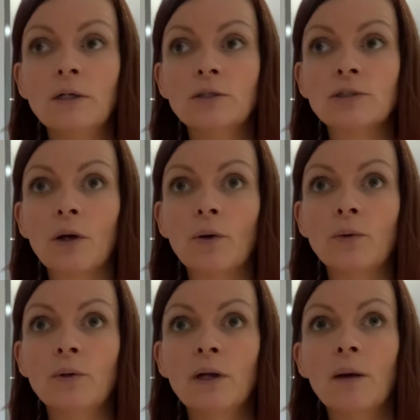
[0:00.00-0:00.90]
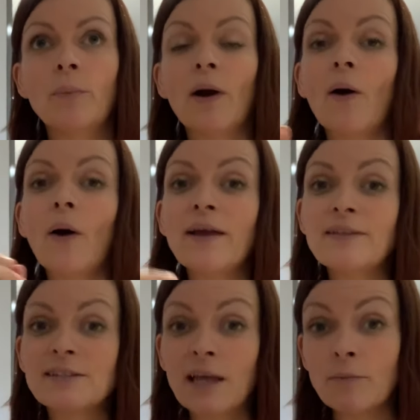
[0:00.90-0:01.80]
So, but in the
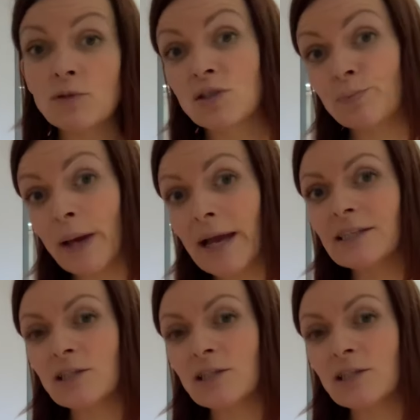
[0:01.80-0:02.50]
same respect,